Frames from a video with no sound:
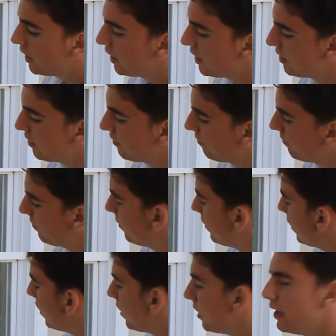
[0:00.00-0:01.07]
If
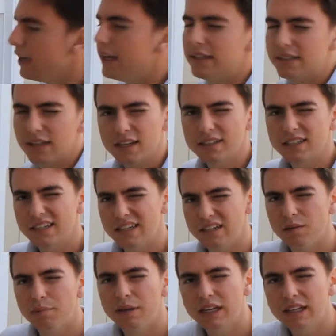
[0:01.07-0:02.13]
it doesn't need
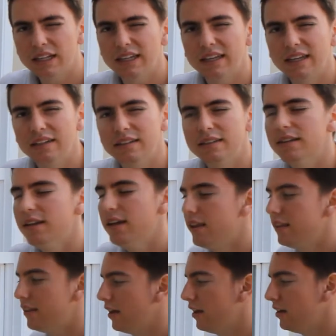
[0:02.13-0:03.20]
to be cleaned,
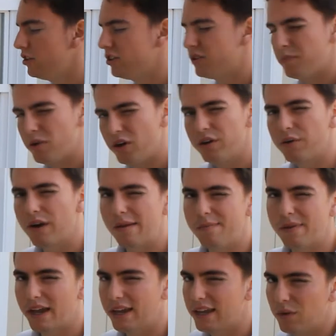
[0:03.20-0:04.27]
then just put it right
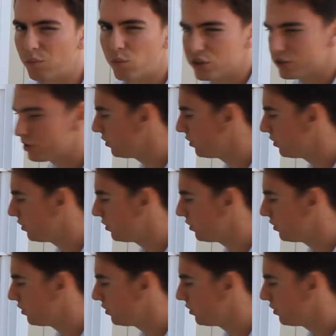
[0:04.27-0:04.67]
back in once you're